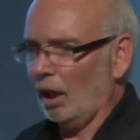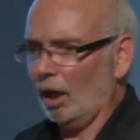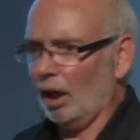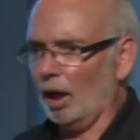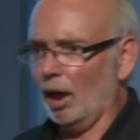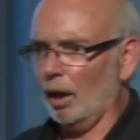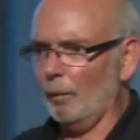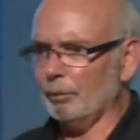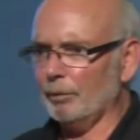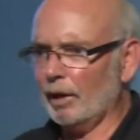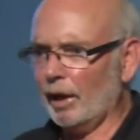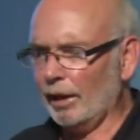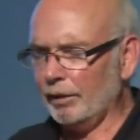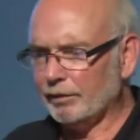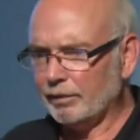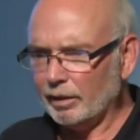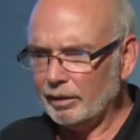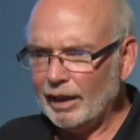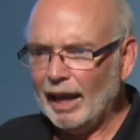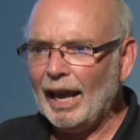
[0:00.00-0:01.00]

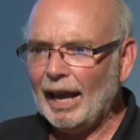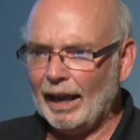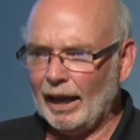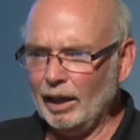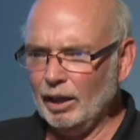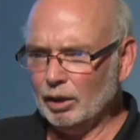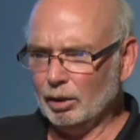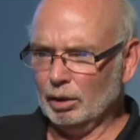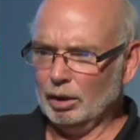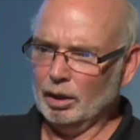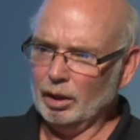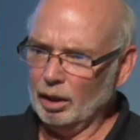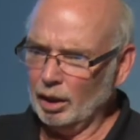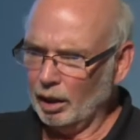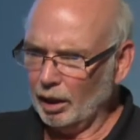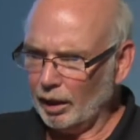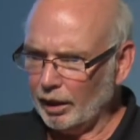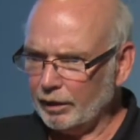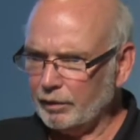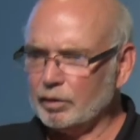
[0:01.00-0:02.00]
And today,
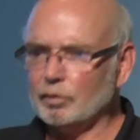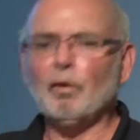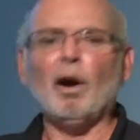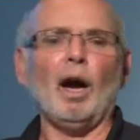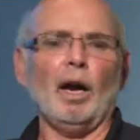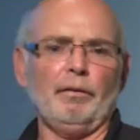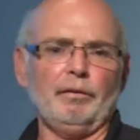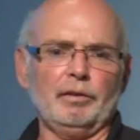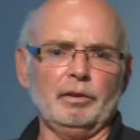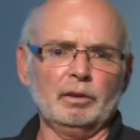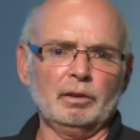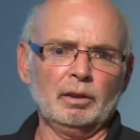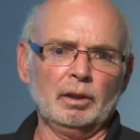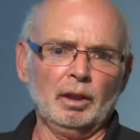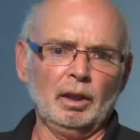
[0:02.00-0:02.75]
it survives.